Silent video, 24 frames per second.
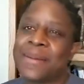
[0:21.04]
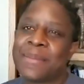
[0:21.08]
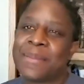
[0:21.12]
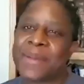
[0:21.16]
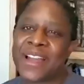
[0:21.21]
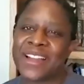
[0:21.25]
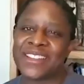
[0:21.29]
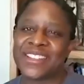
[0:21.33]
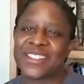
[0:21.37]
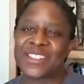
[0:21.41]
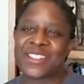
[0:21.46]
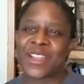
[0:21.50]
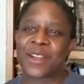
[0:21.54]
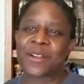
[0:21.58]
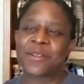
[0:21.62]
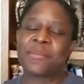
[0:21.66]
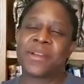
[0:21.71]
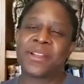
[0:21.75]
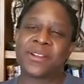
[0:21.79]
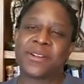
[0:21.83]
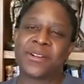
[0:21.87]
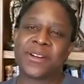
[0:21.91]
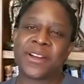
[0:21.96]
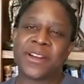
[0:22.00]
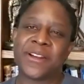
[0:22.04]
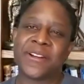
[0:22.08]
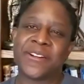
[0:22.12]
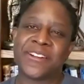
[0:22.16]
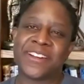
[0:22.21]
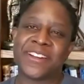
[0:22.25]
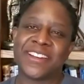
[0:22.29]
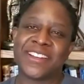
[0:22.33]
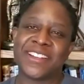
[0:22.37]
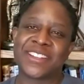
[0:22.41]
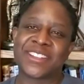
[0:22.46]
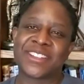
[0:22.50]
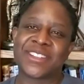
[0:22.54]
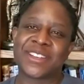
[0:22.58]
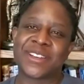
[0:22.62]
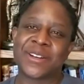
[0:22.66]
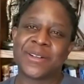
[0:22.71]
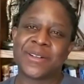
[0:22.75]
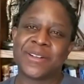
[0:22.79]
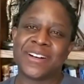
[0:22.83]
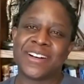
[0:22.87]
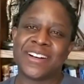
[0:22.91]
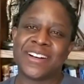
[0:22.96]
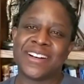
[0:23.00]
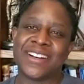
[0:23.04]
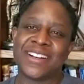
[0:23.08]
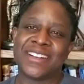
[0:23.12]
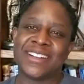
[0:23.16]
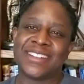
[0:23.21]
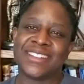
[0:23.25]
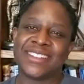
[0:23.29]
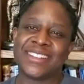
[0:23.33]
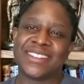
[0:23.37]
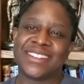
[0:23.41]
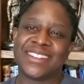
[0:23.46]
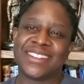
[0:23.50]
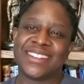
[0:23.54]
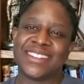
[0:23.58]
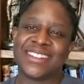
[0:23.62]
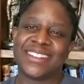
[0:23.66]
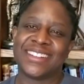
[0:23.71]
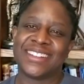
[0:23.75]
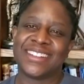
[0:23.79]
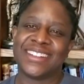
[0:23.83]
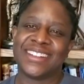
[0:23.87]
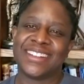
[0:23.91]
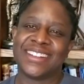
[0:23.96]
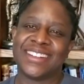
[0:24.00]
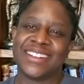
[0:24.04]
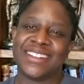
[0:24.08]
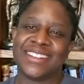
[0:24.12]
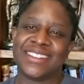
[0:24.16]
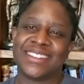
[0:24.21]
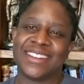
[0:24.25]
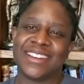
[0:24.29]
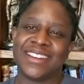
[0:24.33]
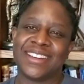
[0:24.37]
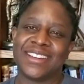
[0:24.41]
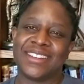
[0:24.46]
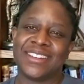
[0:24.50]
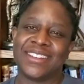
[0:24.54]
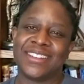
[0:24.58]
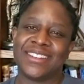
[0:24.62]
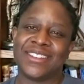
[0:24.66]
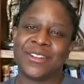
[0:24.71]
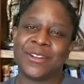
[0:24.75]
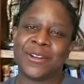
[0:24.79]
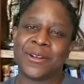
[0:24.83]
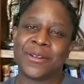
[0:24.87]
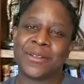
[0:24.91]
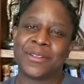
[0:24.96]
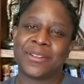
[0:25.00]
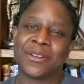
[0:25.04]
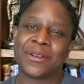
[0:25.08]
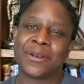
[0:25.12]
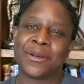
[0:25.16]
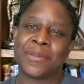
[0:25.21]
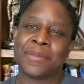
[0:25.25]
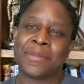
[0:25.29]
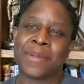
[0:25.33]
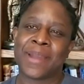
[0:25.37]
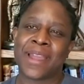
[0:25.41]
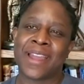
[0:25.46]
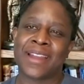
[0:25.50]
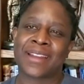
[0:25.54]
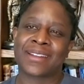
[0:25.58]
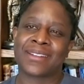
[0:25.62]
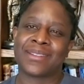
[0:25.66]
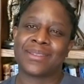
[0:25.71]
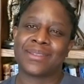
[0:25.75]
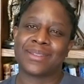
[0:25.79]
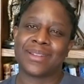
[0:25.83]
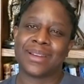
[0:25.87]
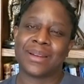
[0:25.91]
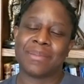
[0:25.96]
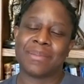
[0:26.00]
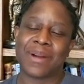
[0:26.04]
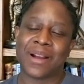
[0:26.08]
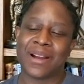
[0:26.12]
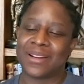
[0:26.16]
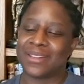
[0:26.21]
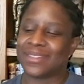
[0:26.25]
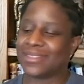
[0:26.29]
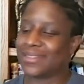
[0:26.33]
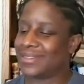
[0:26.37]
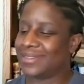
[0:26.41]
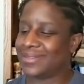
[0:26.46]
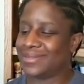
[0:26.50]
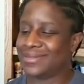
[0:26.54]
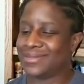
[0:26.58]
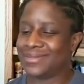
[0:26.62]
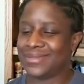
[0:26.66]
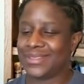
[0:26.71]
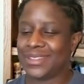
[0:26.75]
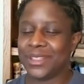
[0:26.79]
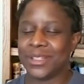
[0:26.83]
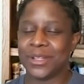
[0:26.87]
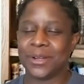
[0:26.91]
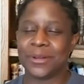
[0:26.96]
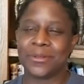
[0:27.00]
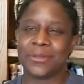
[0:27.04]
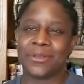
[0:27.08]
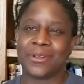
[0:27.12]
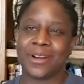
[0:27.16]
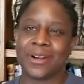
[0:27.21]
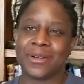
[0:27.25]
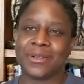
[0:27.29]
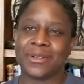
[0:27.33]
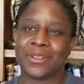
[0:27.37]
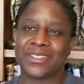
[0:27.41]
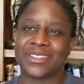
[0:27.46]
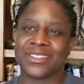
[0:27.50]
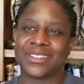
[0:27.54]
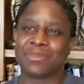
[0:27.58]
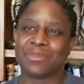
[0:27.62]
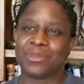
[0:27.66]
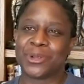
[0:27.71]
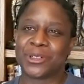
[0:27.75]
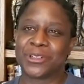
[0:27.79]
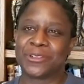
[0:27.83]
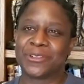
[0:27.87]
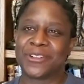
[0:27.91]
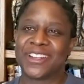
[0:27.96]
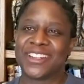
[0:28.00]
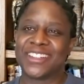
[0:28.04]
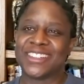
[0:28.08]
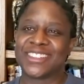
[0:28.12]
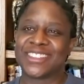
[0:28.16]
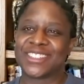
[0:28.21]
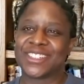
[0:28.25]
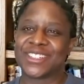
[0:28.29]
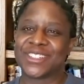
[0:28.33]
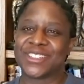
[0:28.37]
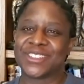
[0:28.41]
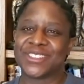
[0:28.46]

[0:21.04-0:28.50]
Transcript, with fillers: I'm out in the Sacramento area. So, uh, yeah, you, you're you're back in my, you know, where I was born and raised. So